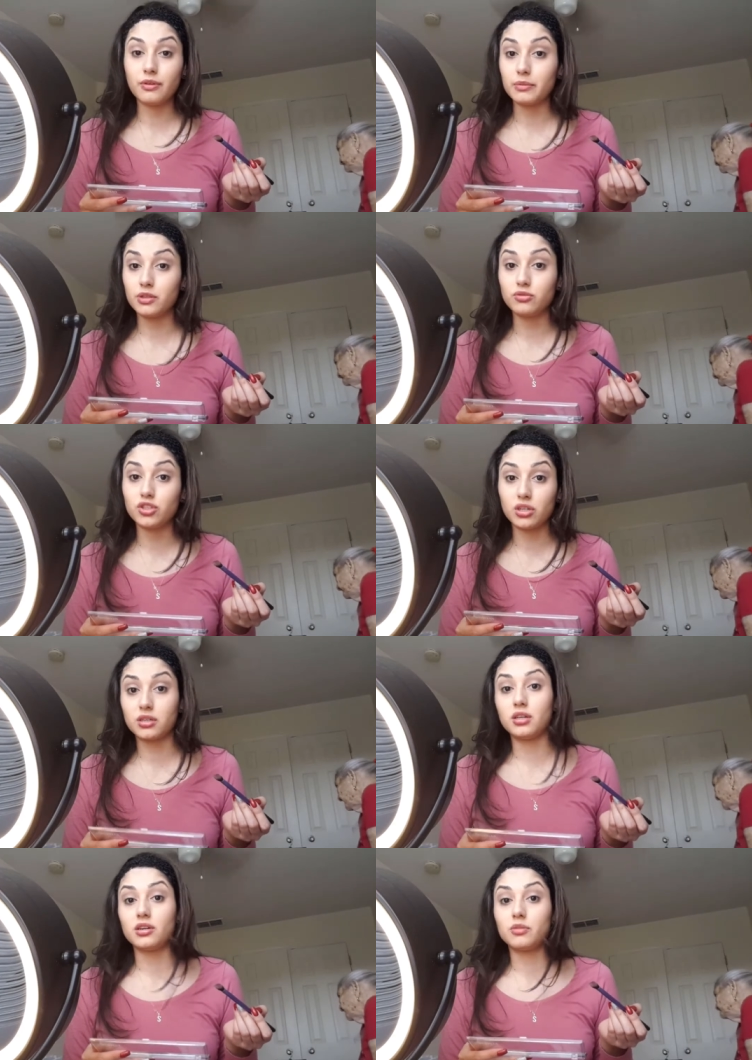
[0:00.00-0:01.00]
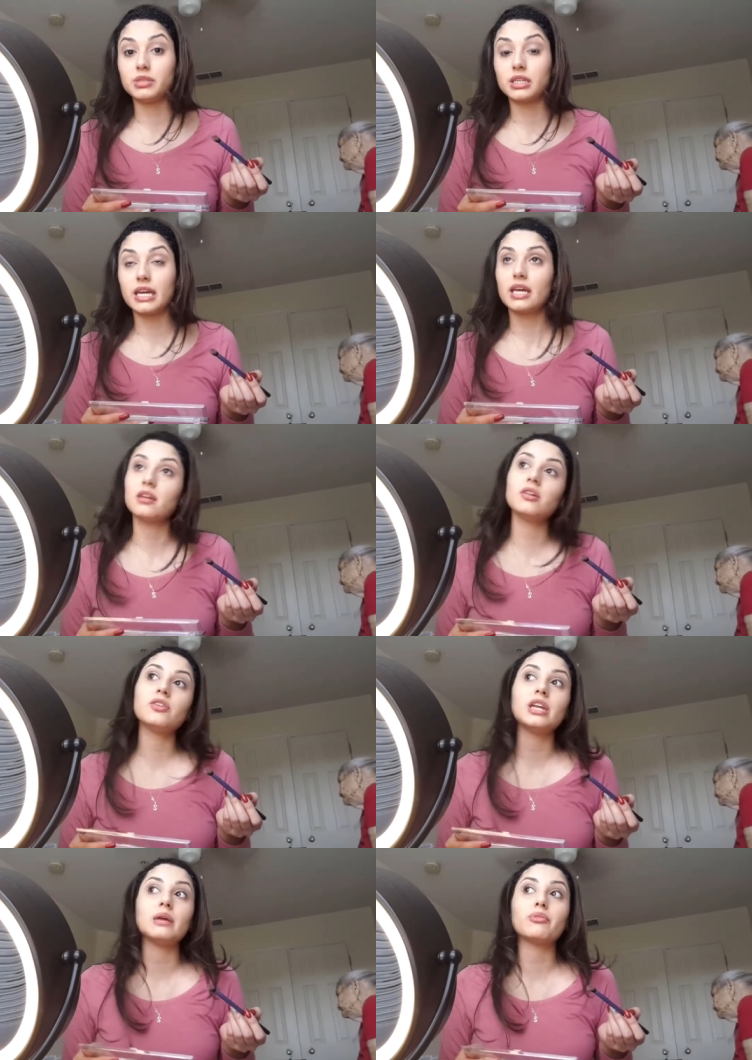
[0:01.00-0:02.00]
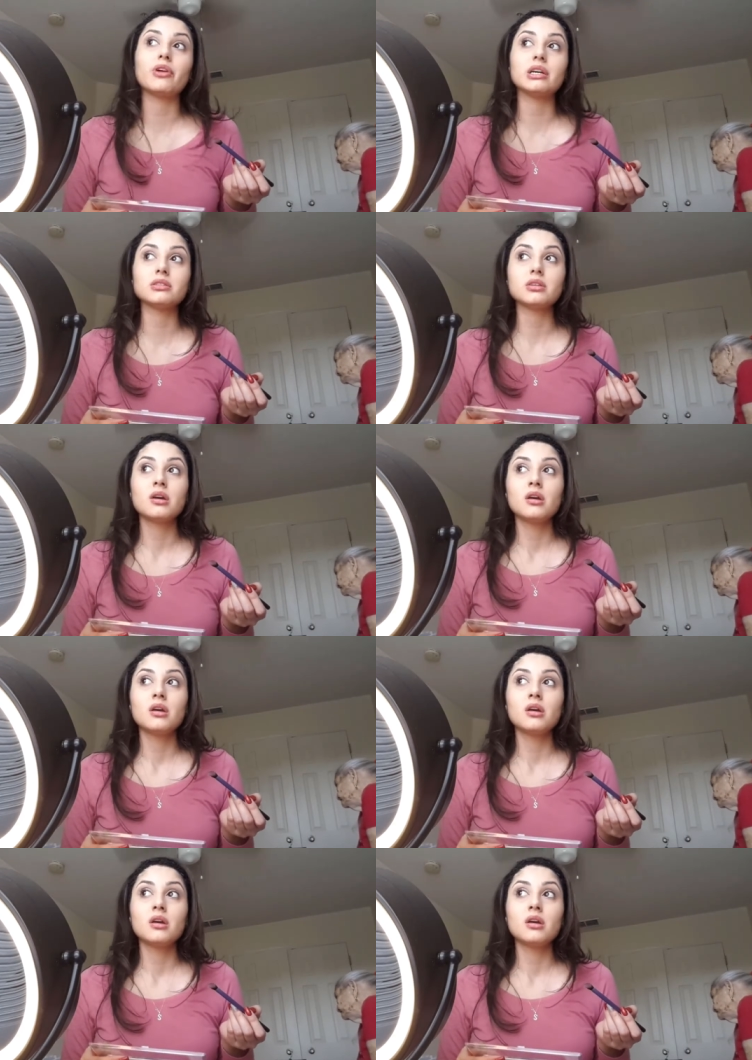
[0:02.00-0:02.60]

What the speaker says: I'm a huge junkie on Urban Decay and other name brands.